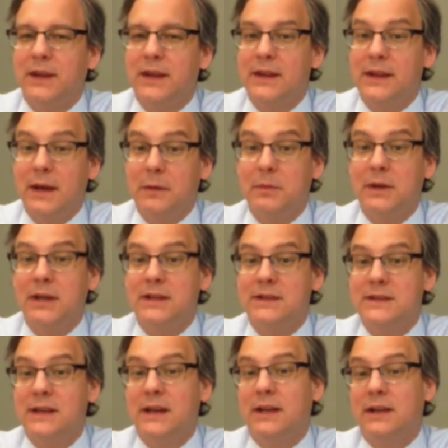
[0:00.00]
That being
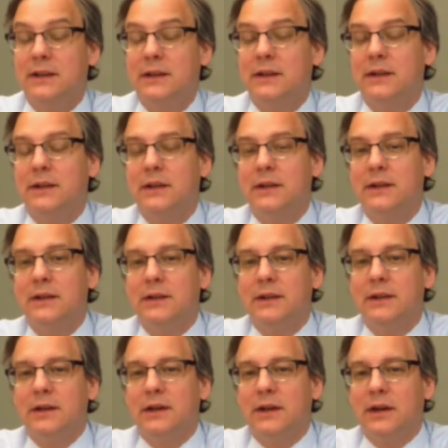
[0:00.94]
said,
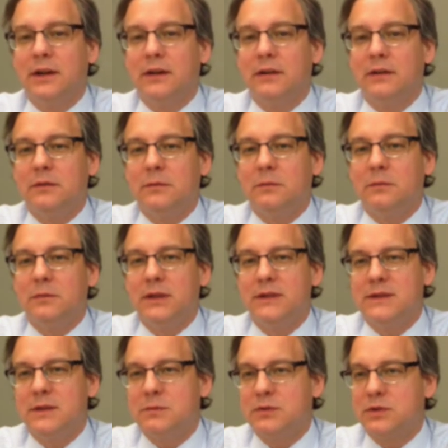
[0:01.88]
it
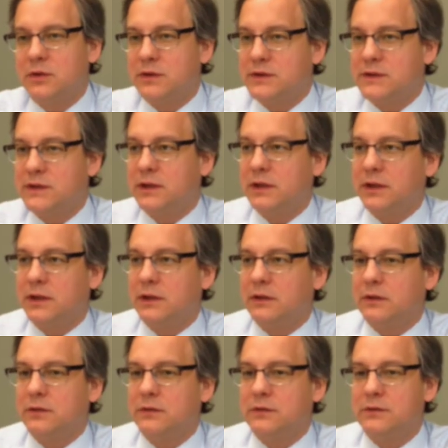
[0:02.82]
seems sort of silly to
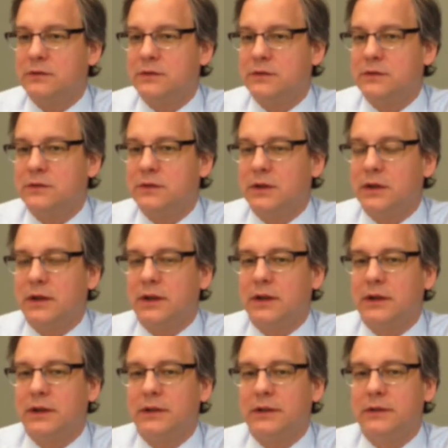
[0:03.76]
lose
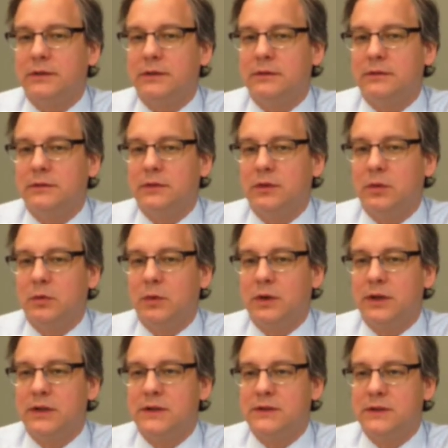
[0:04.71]

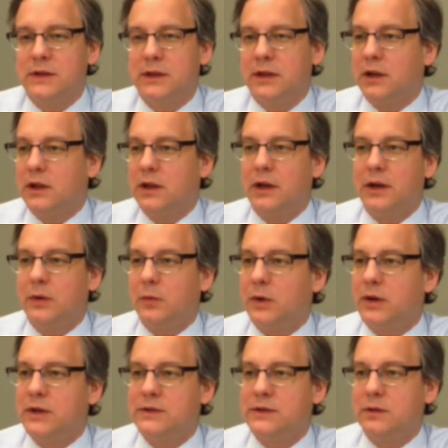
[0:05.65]
what is in a lot of
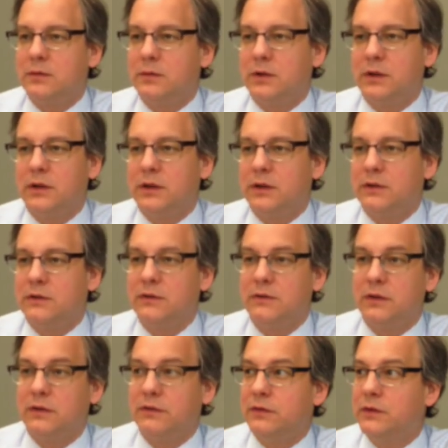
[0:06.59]
ways a really
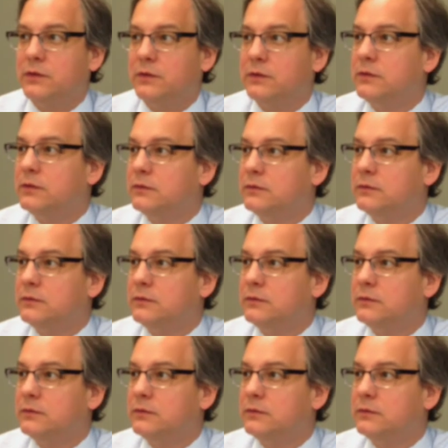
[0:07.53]
useful food.